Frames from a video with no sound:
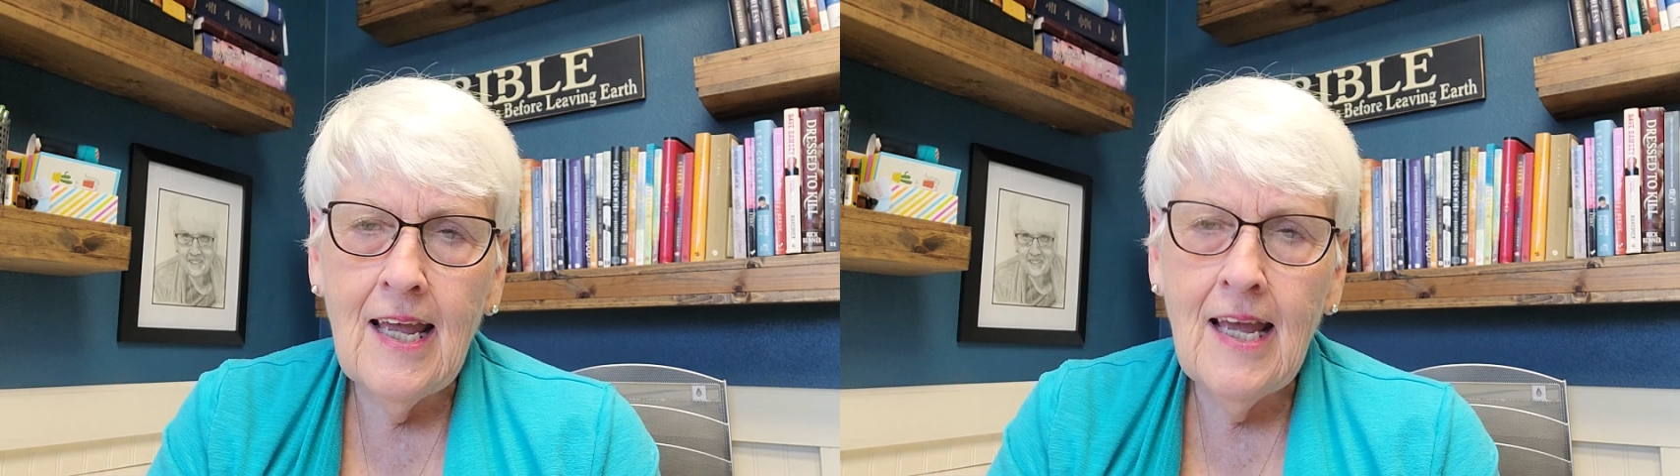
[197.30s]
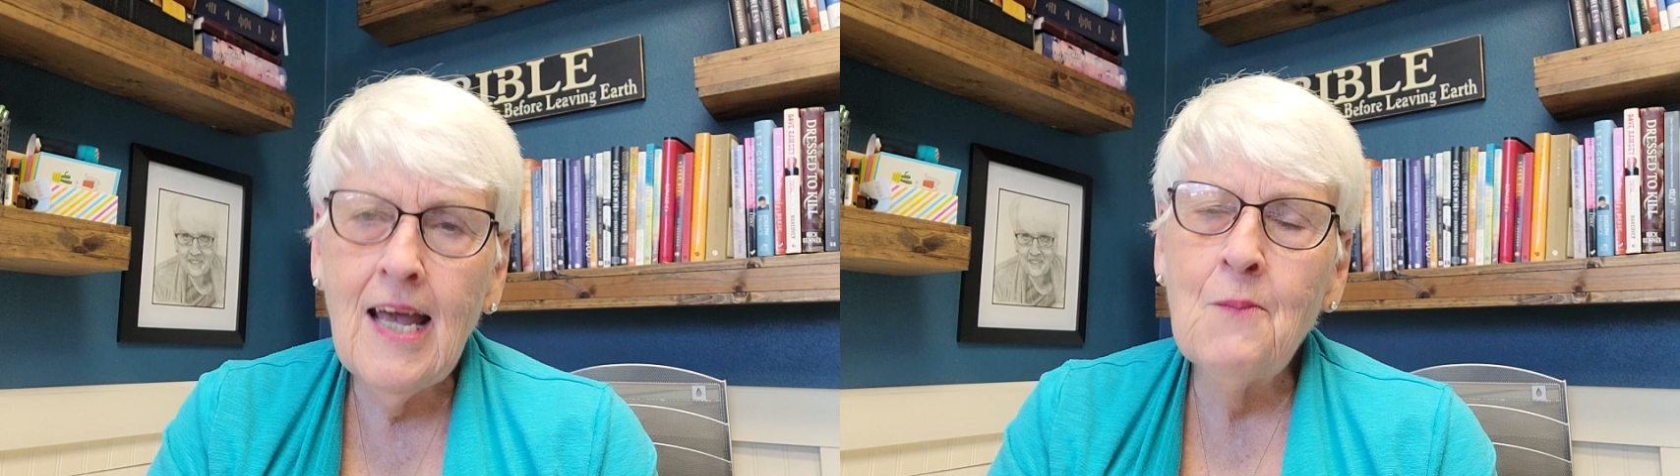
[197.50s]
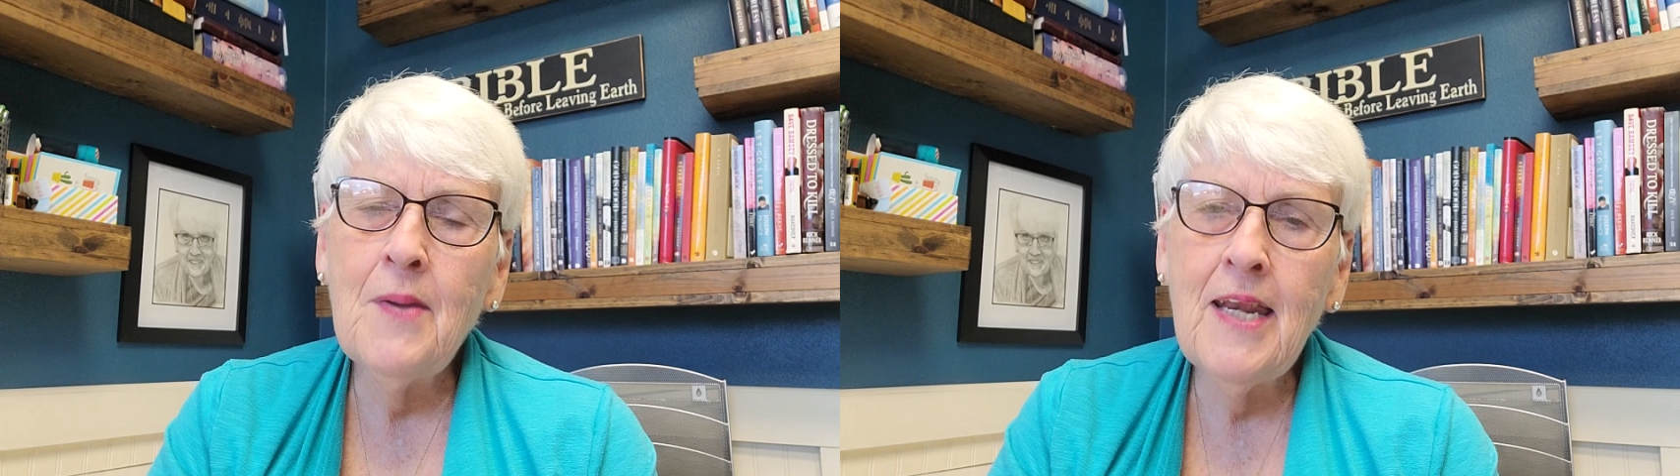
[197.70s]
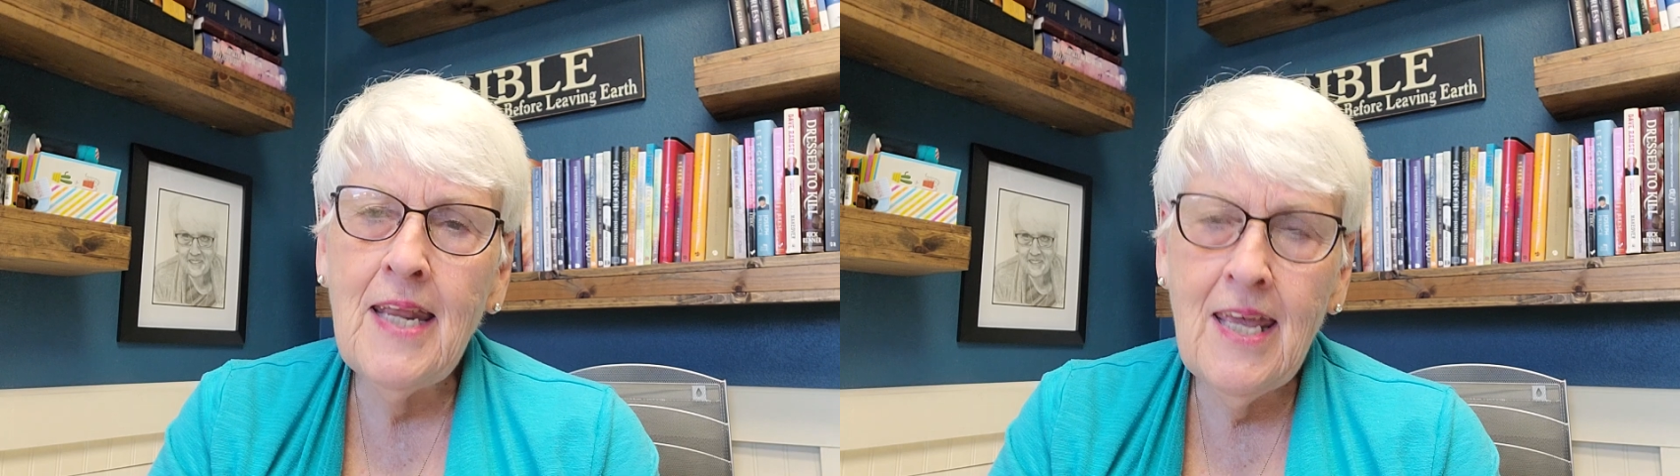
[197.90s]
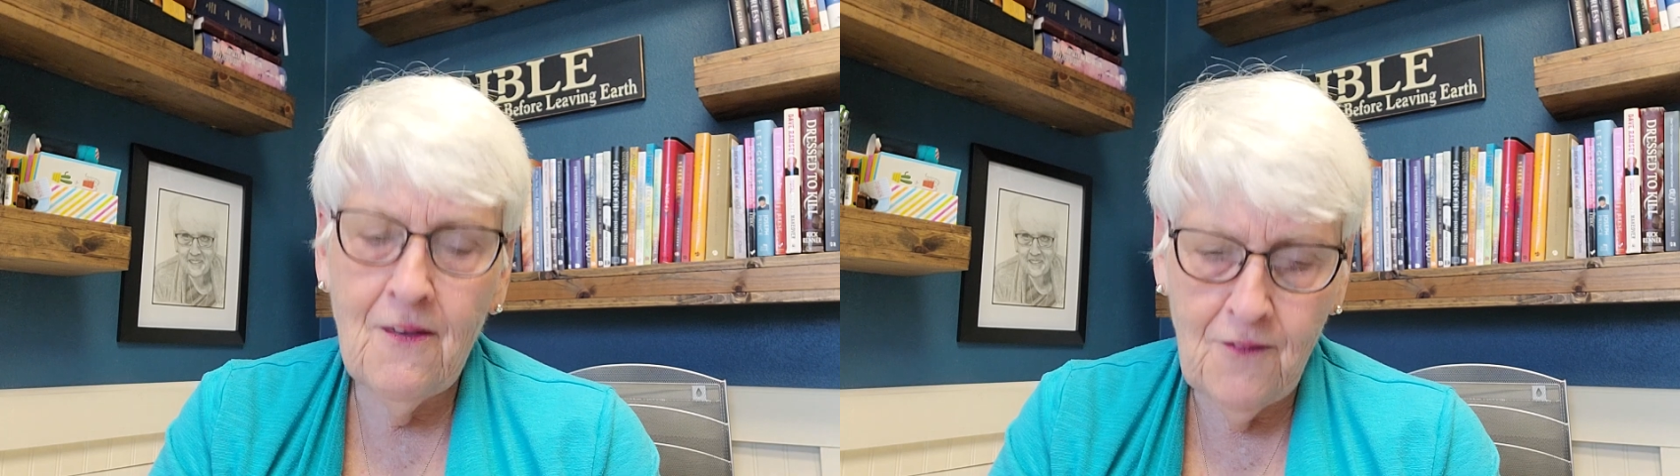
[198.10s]
How
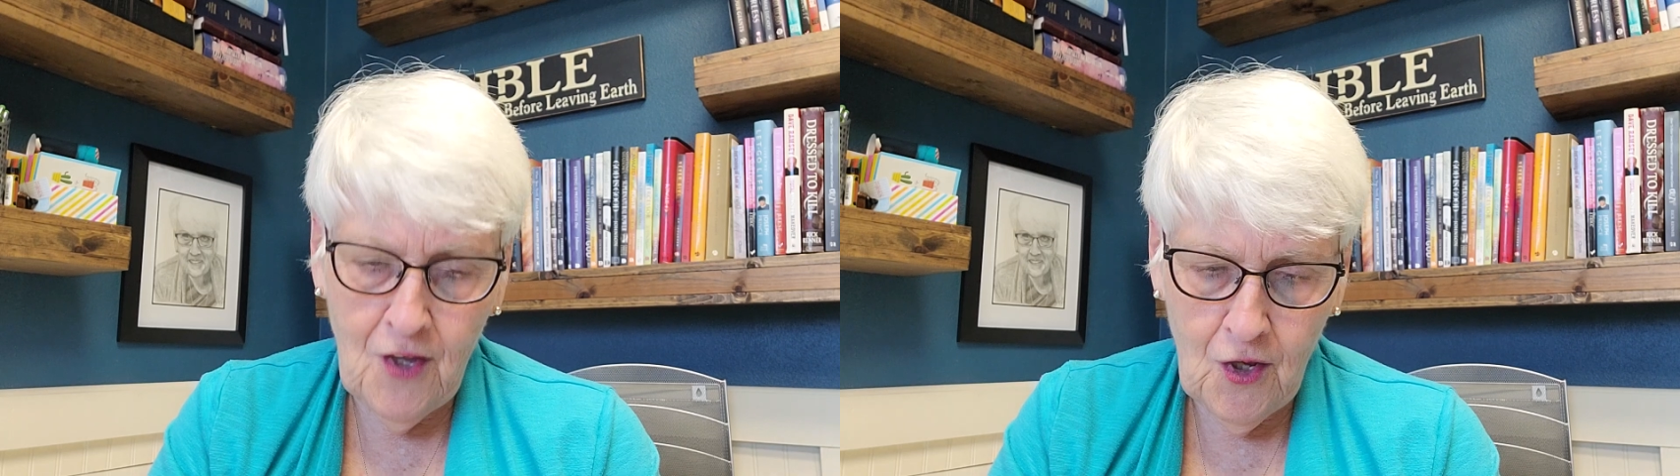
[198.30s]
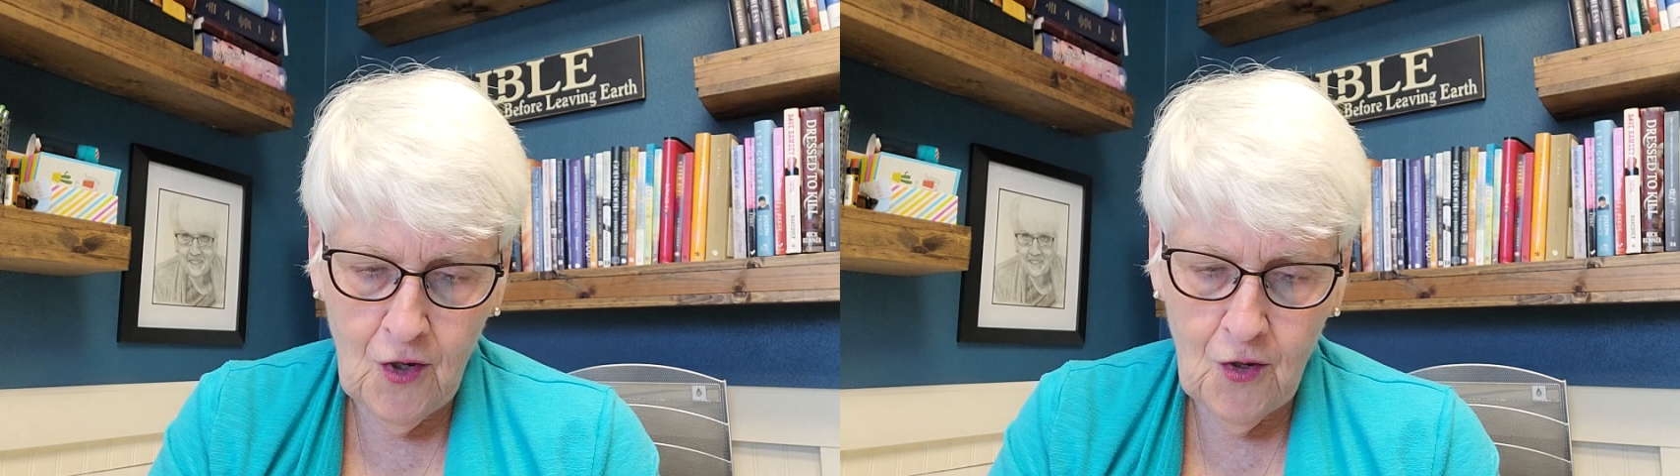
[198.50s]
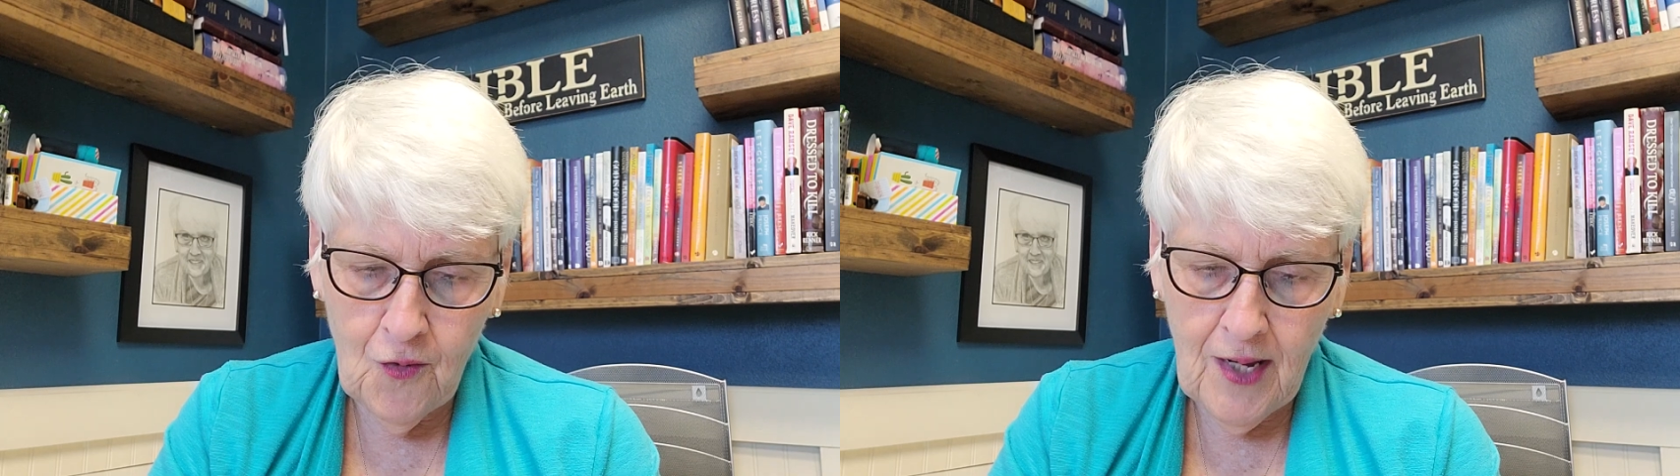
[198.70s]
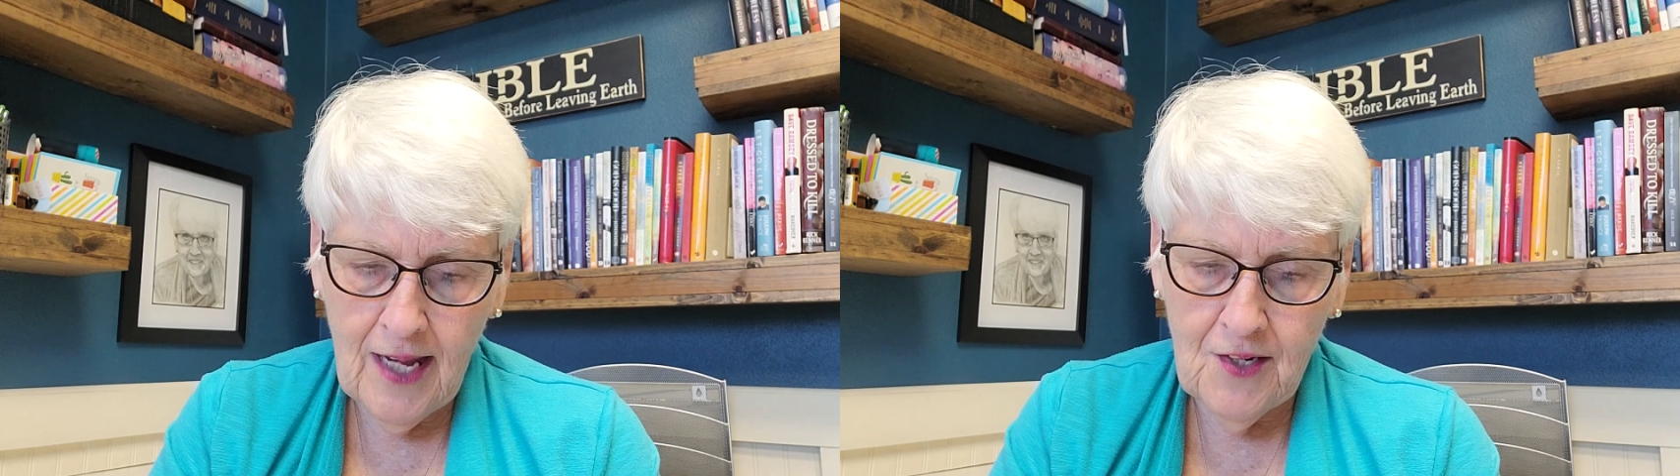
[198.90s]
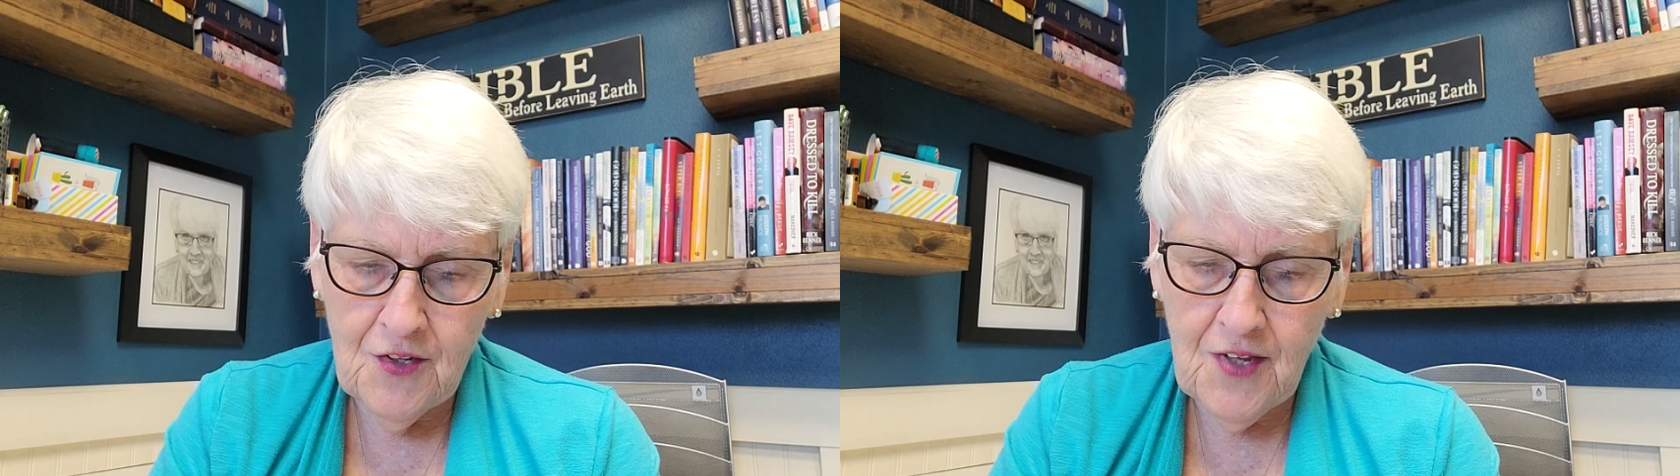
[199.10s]
many of you
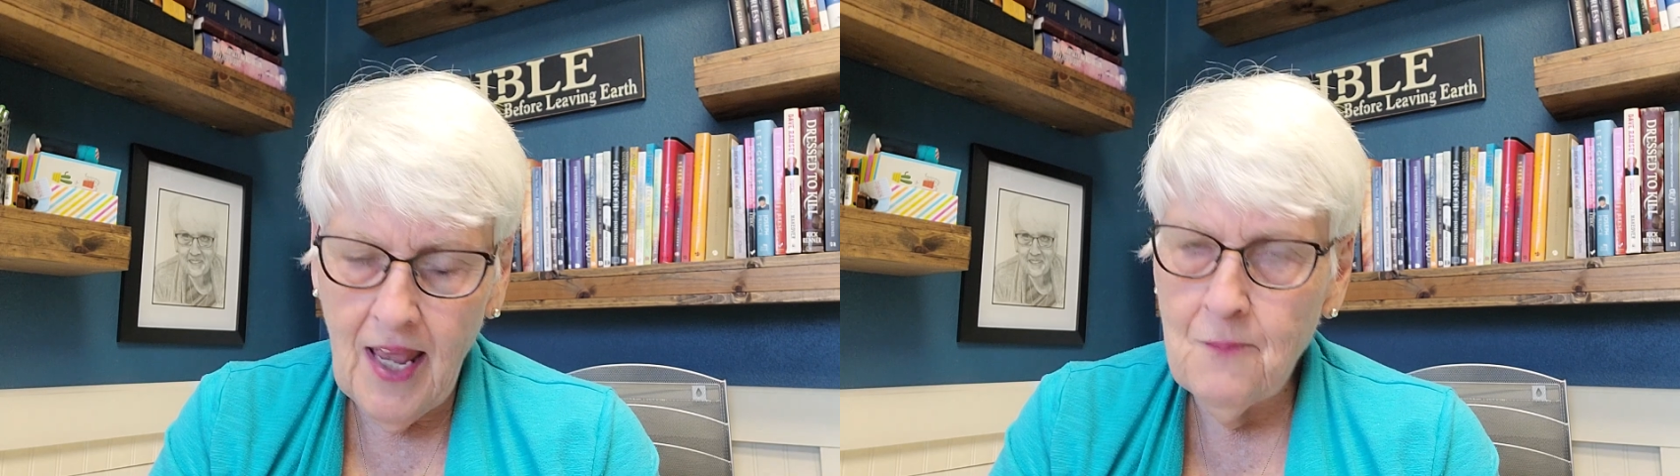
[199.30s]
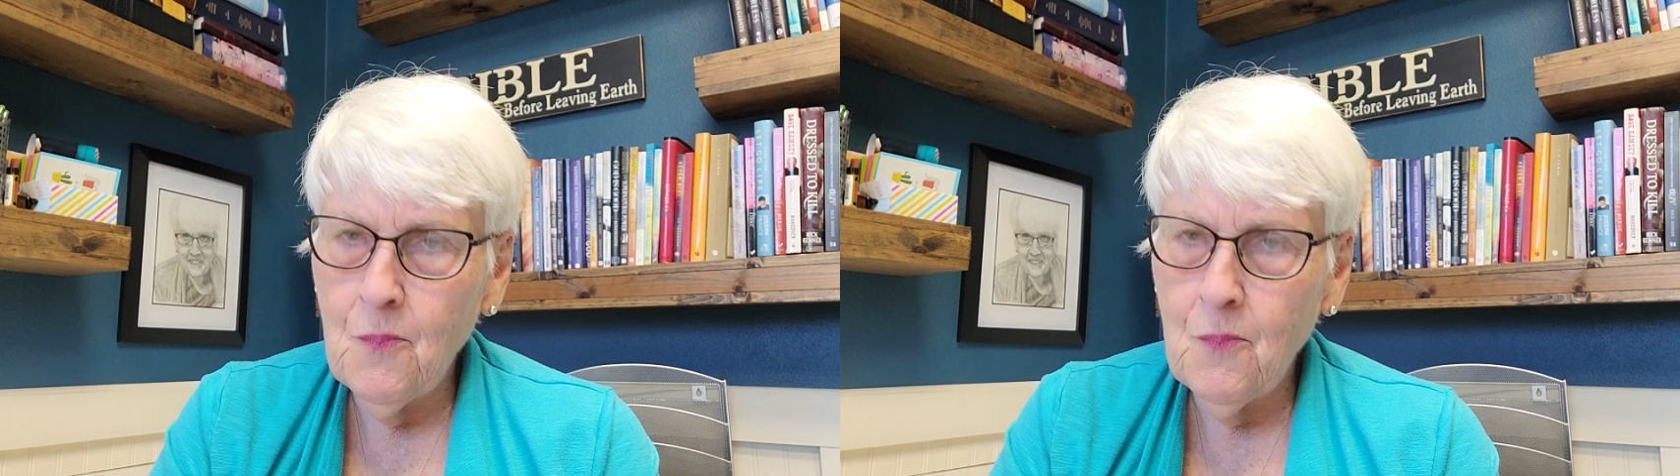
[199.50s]
can say,